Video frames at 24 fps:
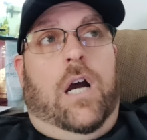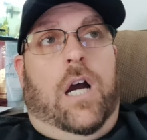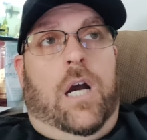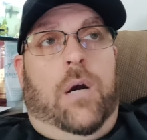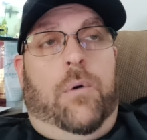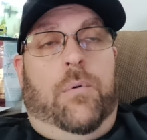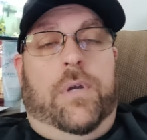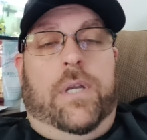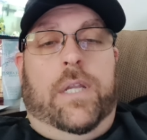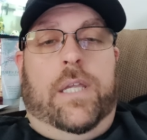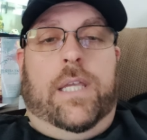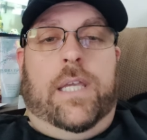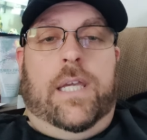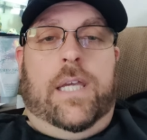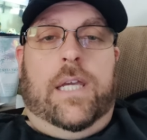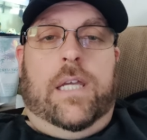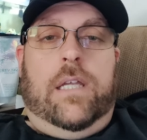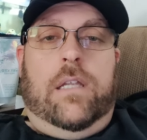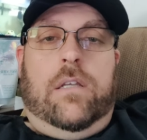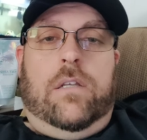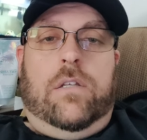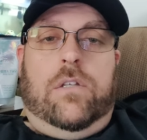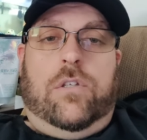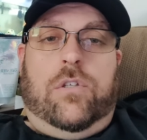I want to
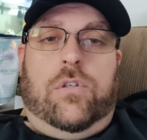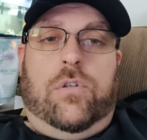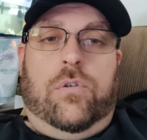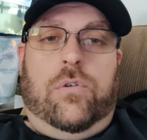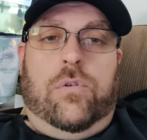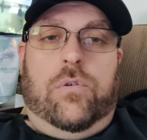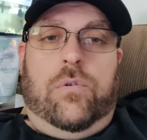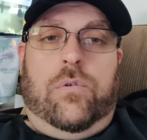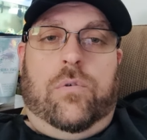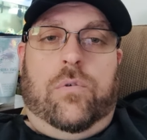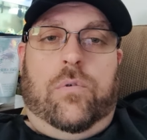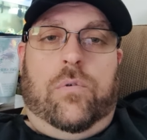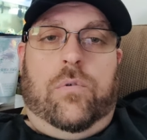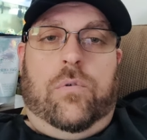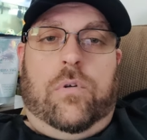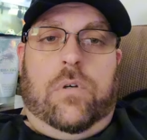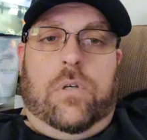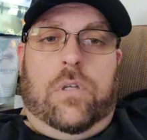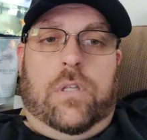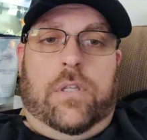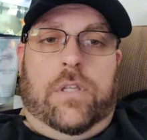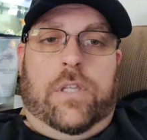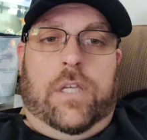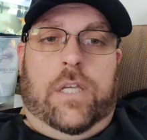get to
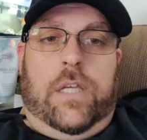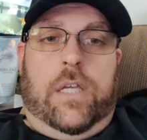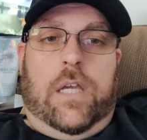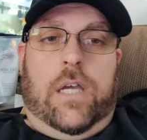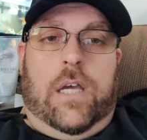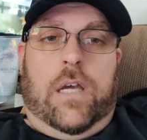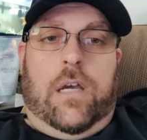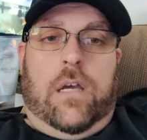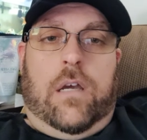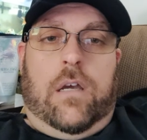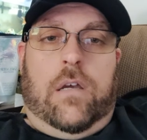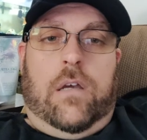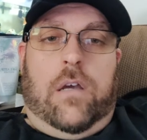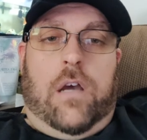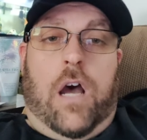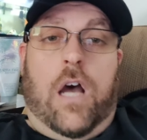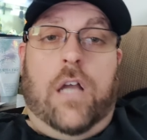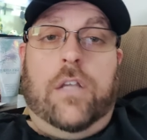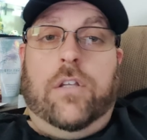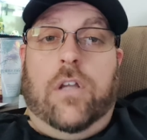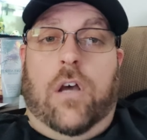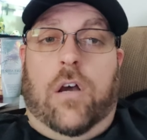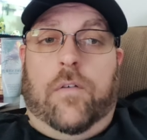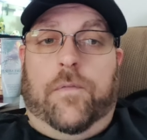the uh,
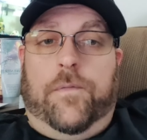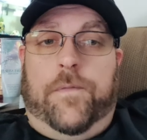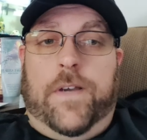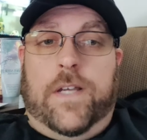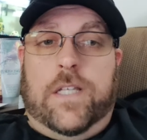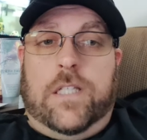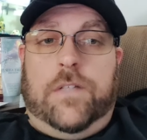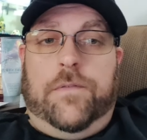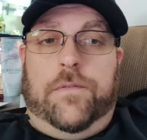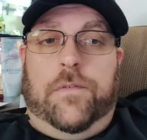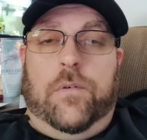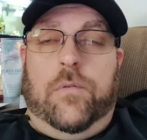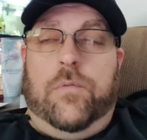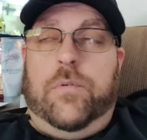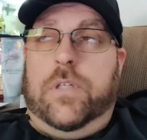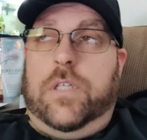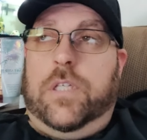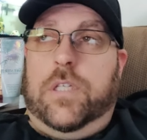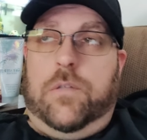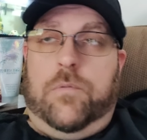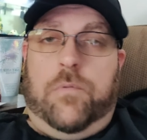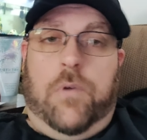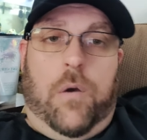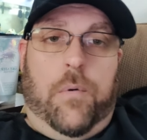hot dog festival,
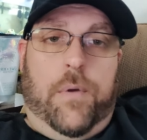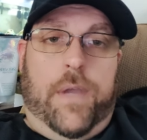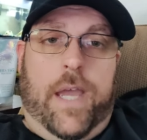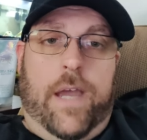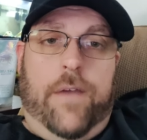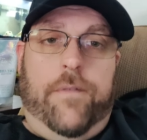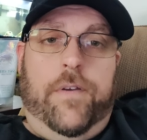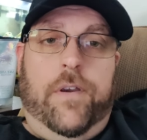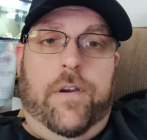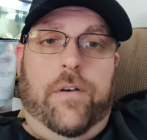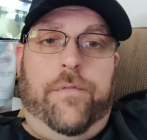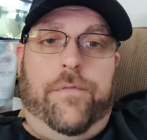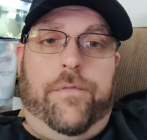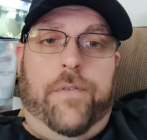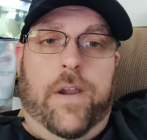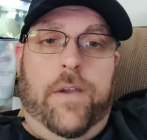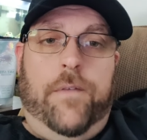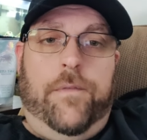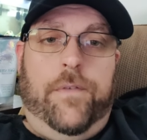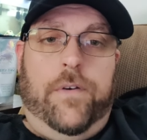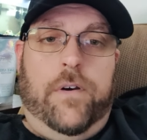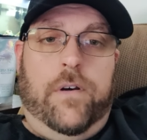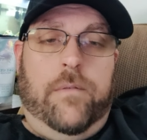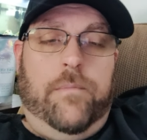which is what we have here in
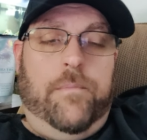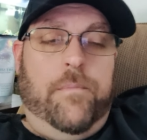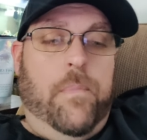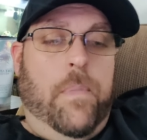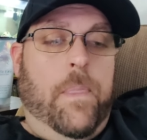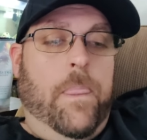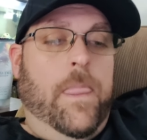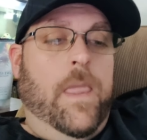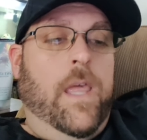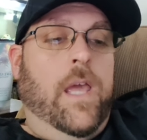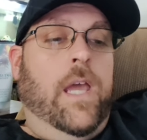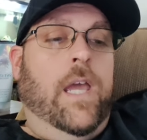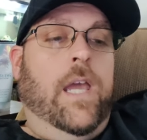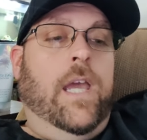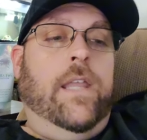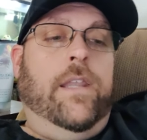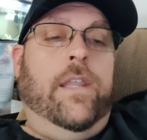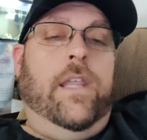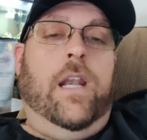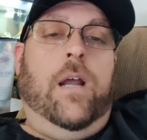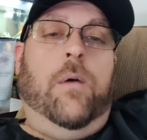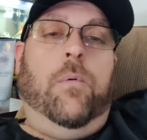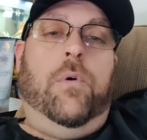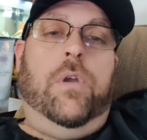Frankfort,
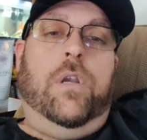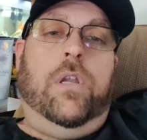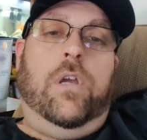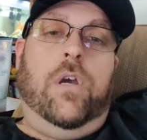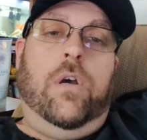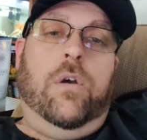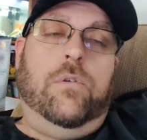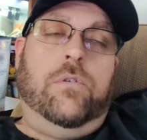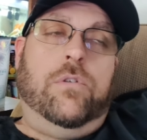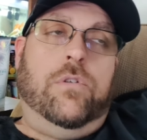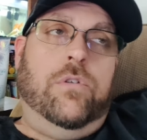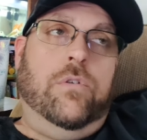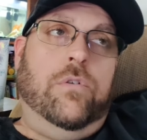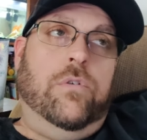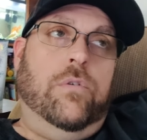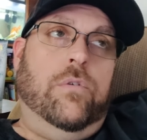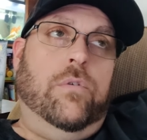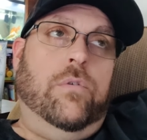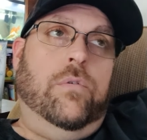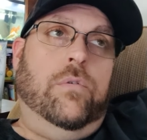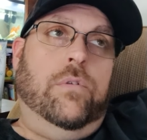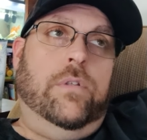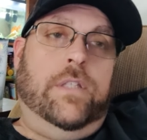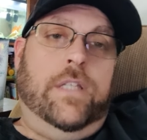and then I want to go
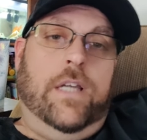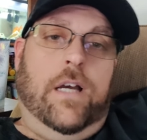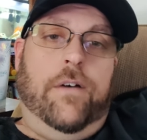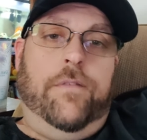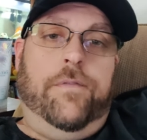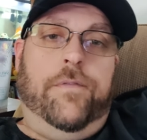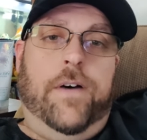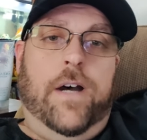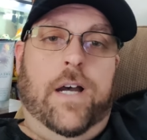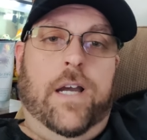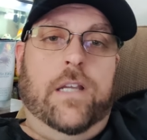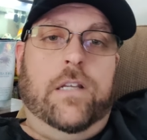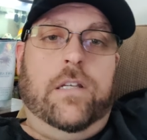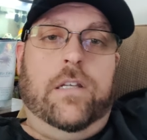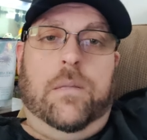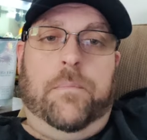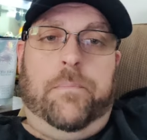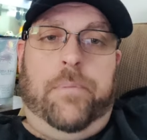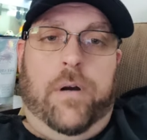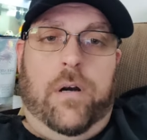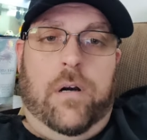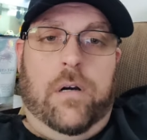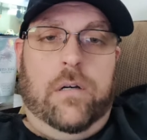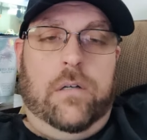to Delphi to the
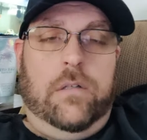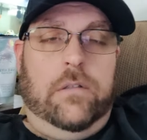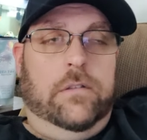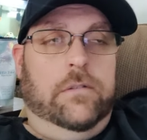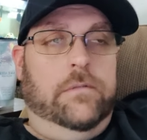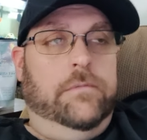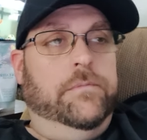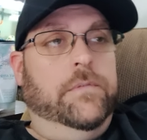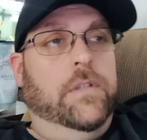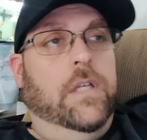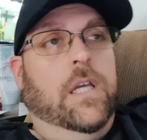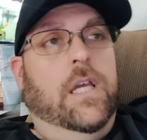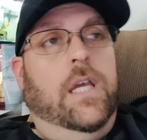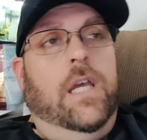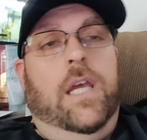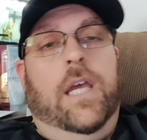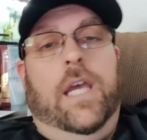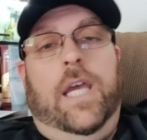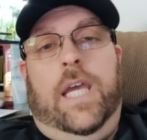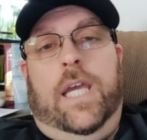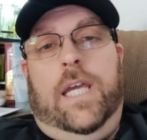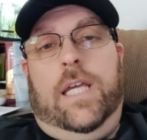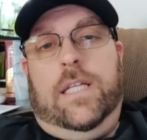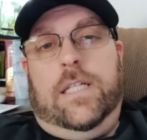park
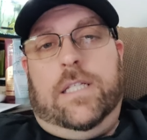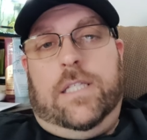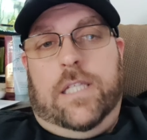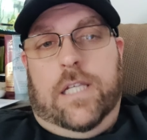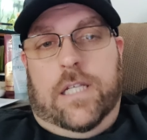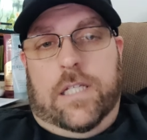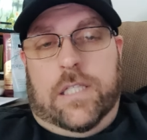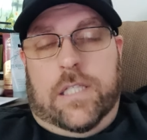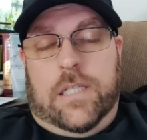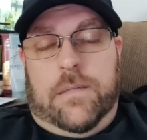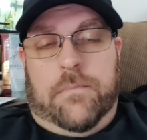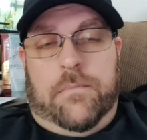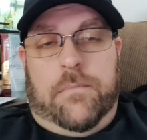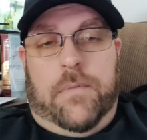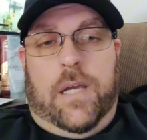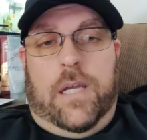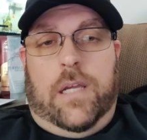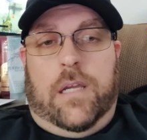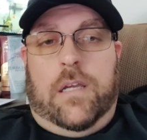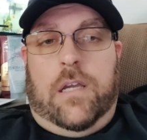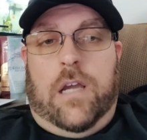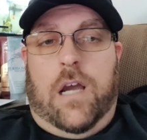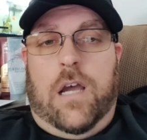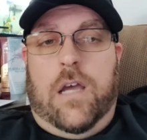and sell some of
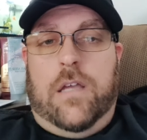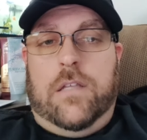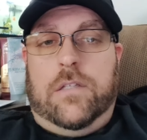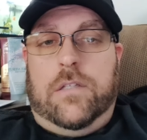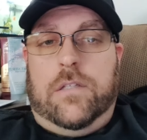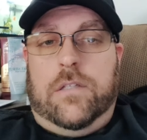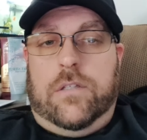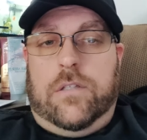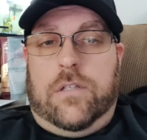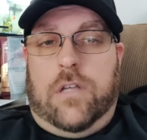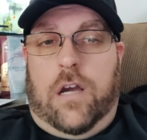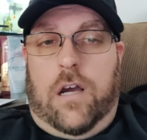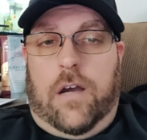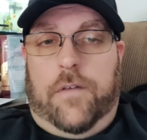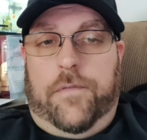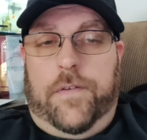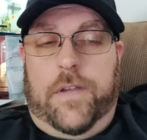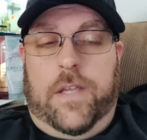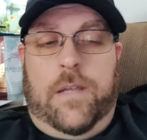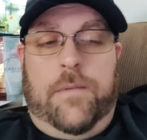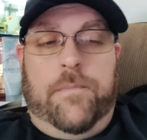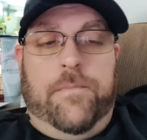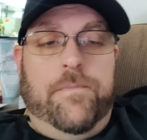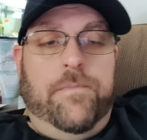my cousin's
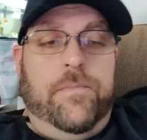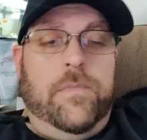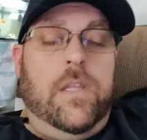coffee.